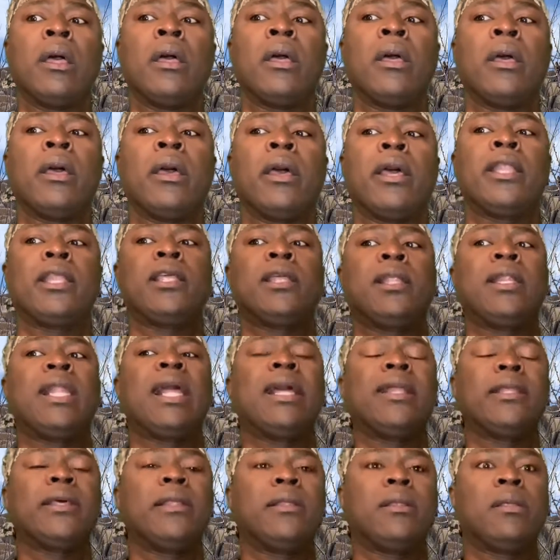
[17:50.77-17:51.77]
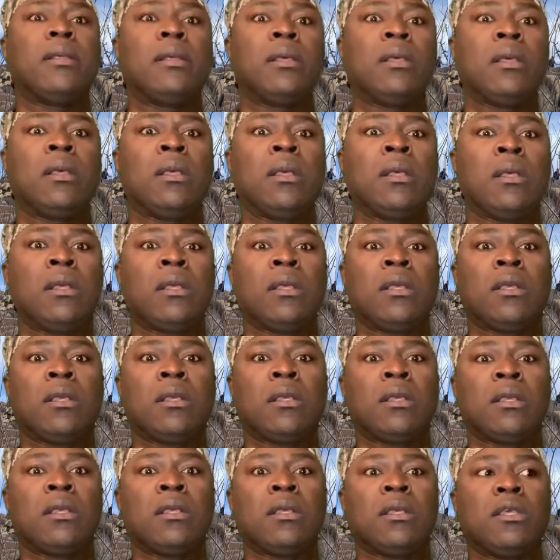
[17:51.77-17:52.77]
And he landed
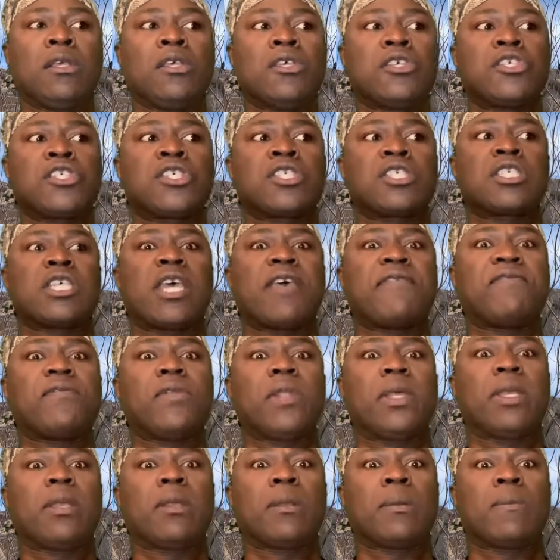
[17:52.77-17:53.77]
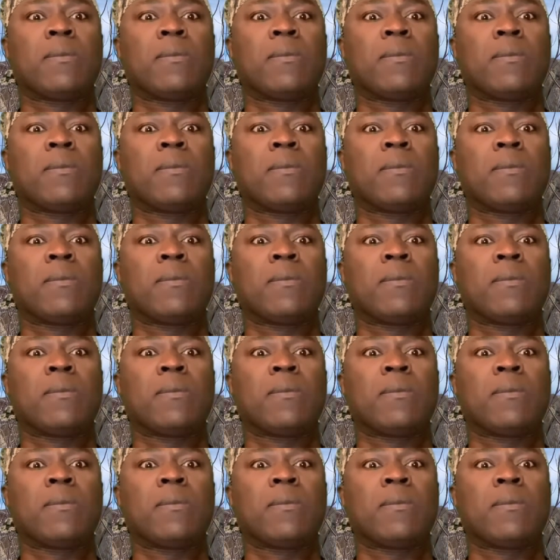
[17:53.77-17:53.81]
safely.